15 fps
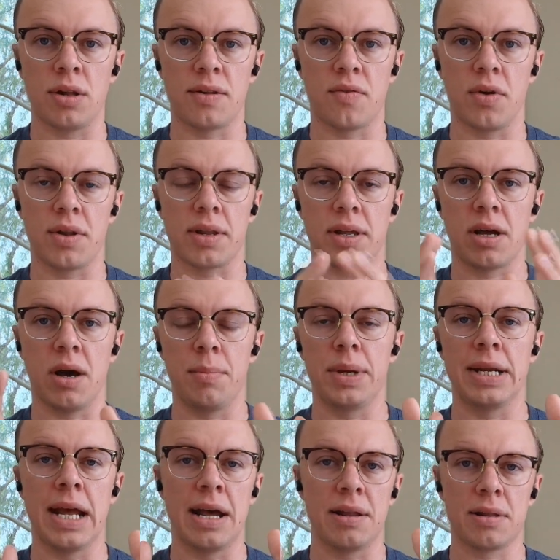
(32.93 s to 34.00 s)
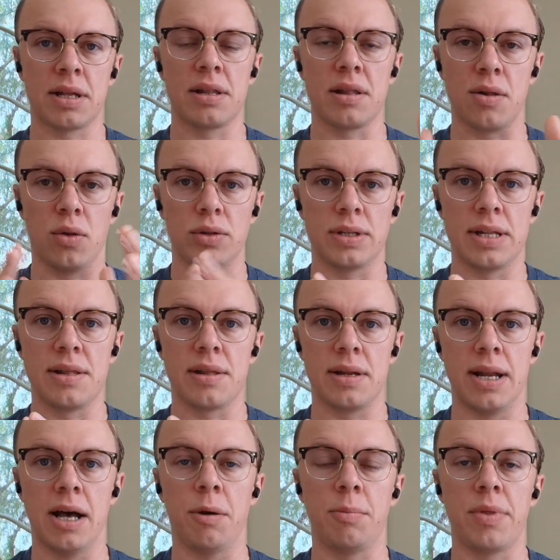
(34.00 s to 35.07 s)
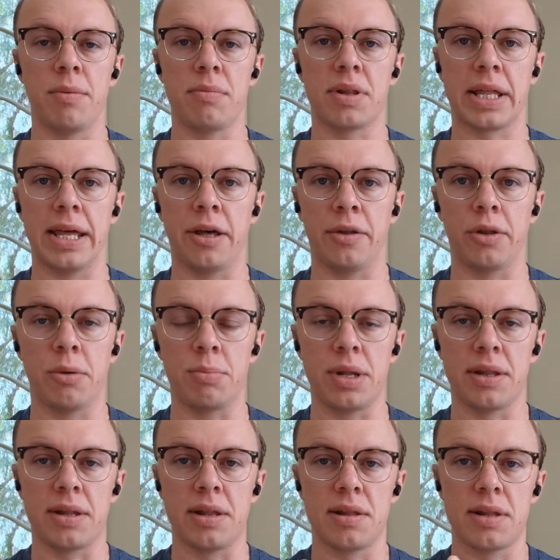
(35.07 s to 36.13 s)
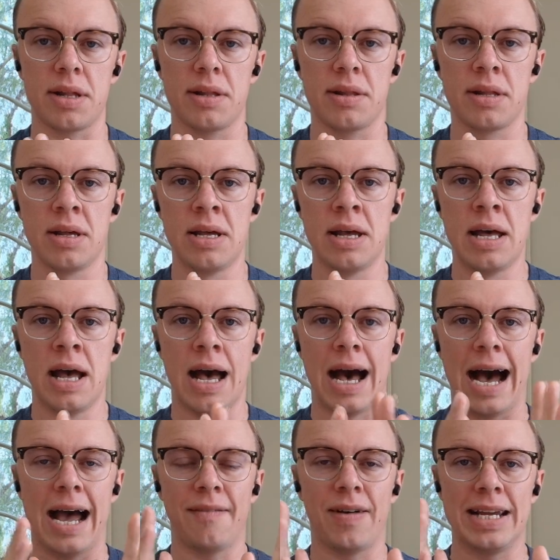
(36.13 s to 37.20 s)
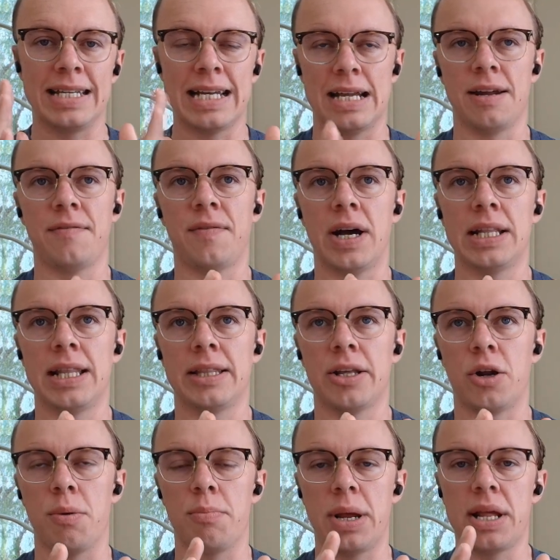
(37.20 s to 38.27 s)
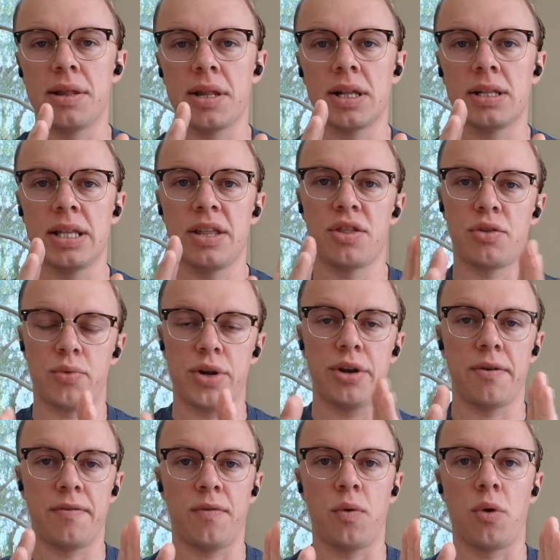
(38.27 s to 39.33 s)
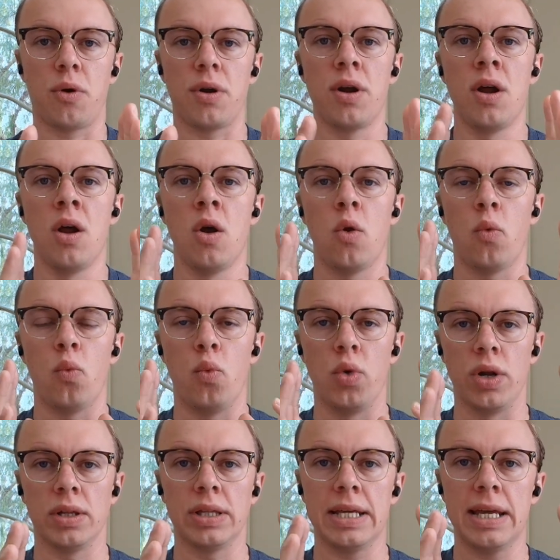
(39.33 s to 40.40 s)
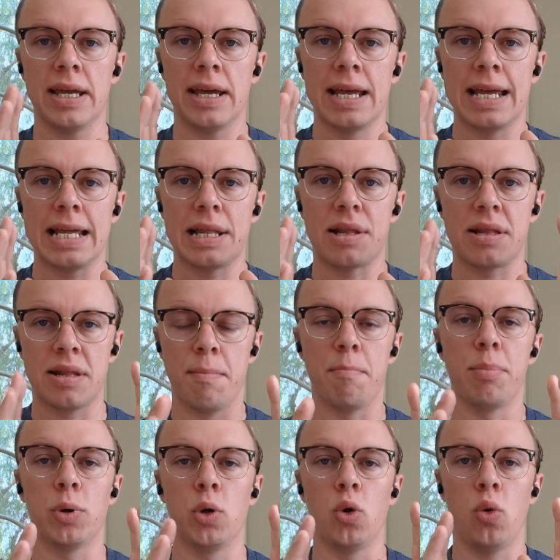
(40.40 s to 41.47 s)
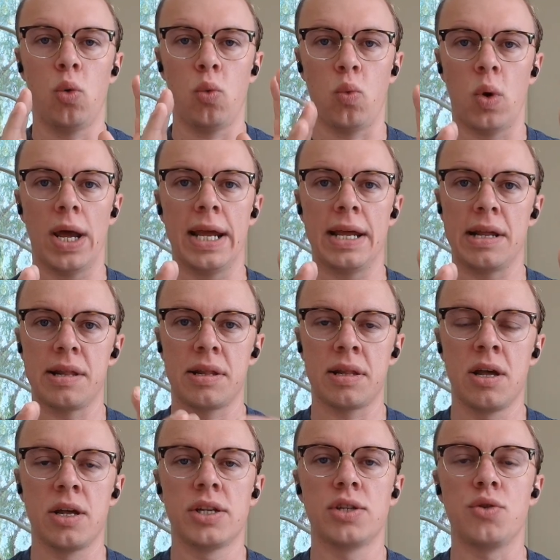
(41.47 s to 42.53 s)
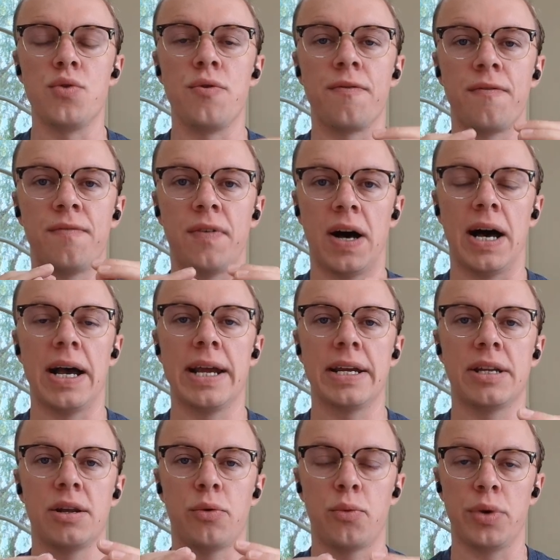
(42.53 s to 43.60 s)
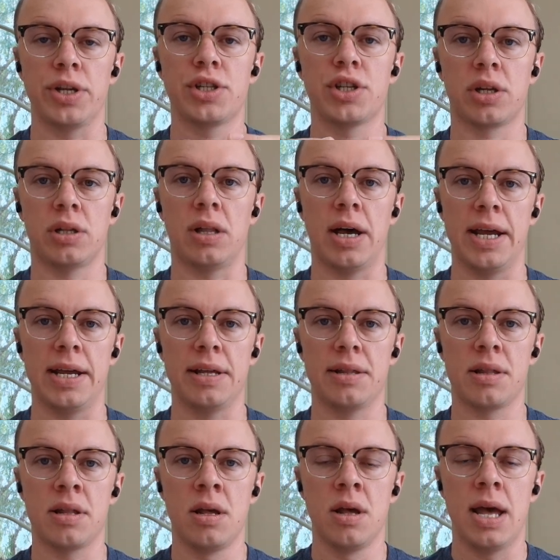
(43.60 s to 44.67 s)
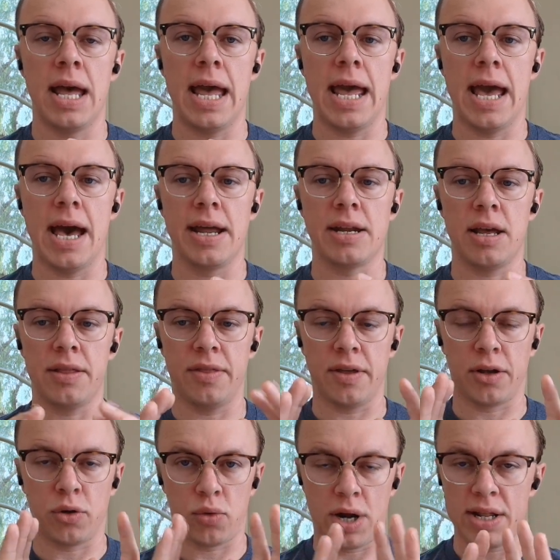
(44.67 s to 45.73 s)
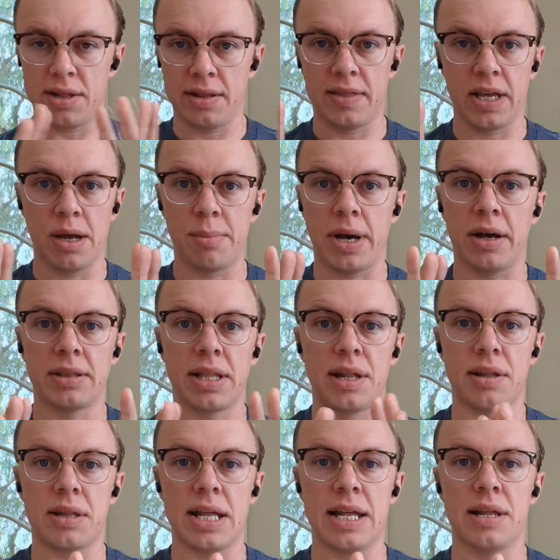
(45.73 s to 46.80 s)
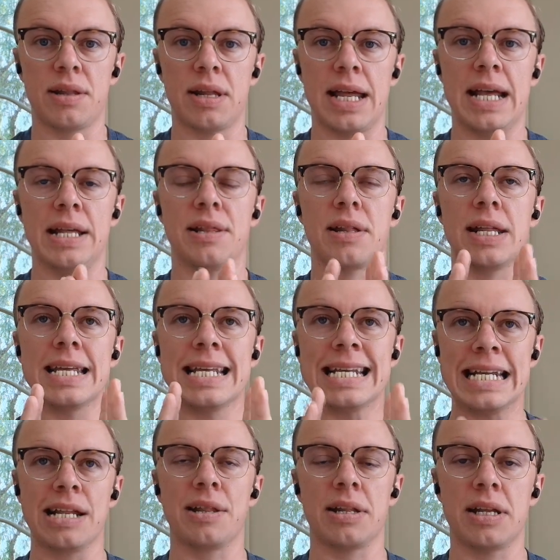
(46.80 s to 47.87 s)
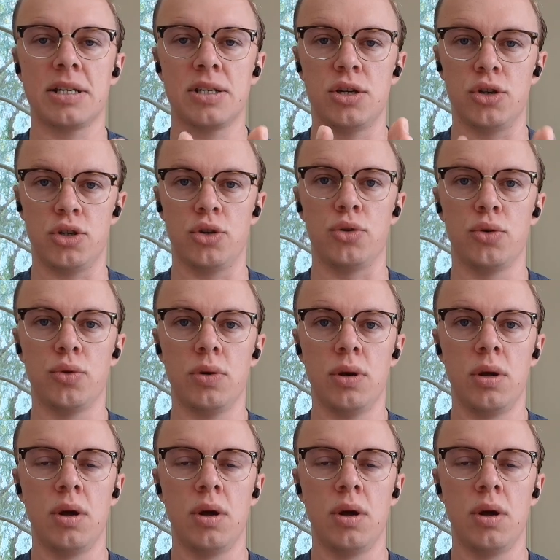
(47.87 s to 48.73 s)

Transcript: for us to come in as consultants and help them scale their businesses. I've identified that there are basically three or four really simple ways to find rich clients. And the crazy thing about this is it's easy to do,